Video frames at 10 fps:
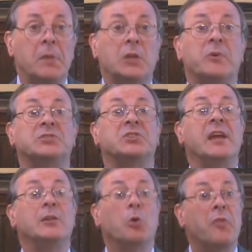Medawar is
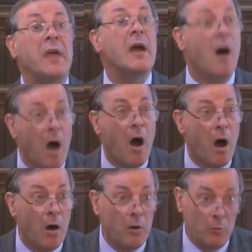saying, look, they
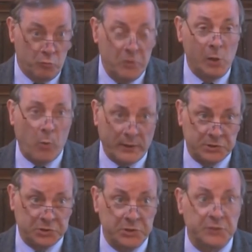are real
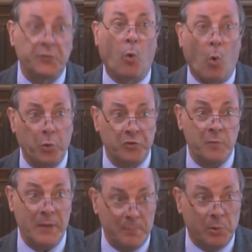questions for
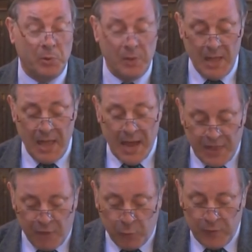ordinary people,
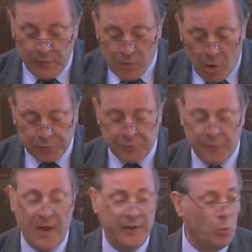and therefore we've got to
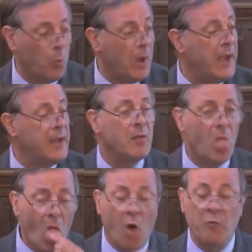find a way
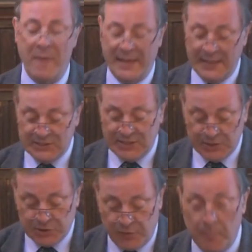of making
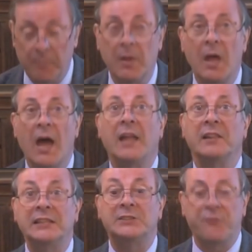sense of them and
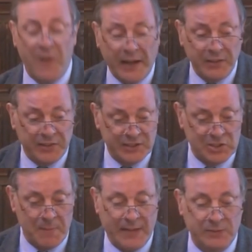at least finding
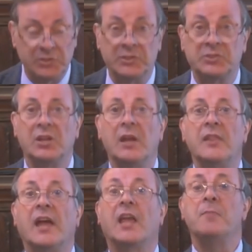some answers
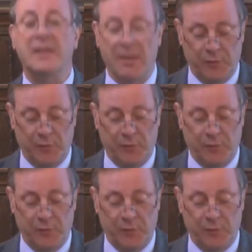that can be